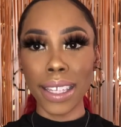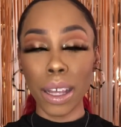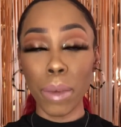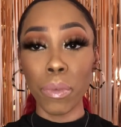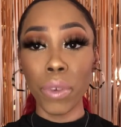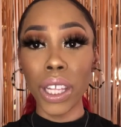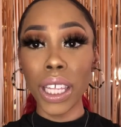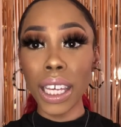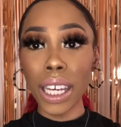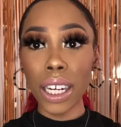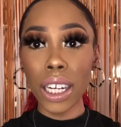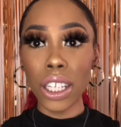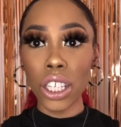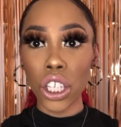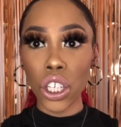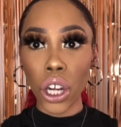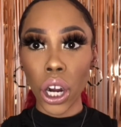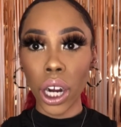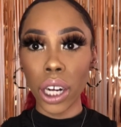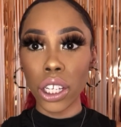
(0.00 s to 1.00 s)
I'm really gonna
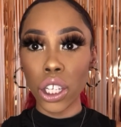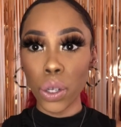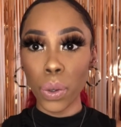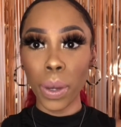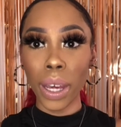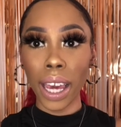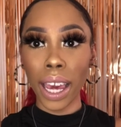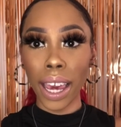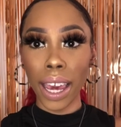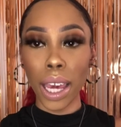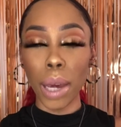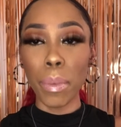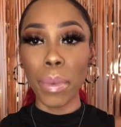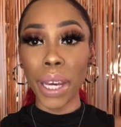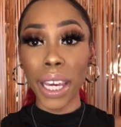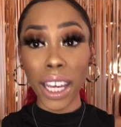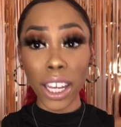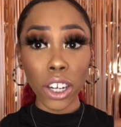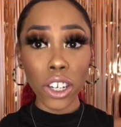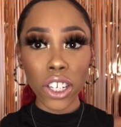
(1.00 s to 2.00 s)
start doing a
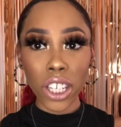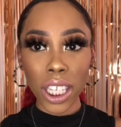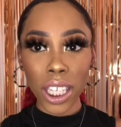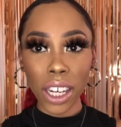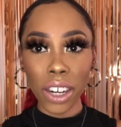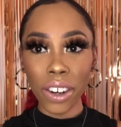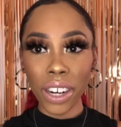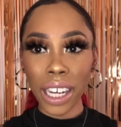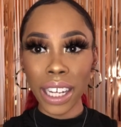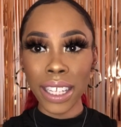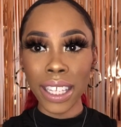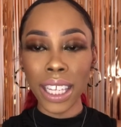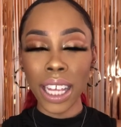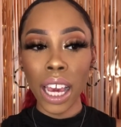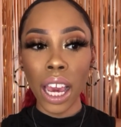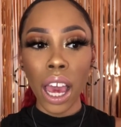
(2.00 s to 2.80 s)
beginner series.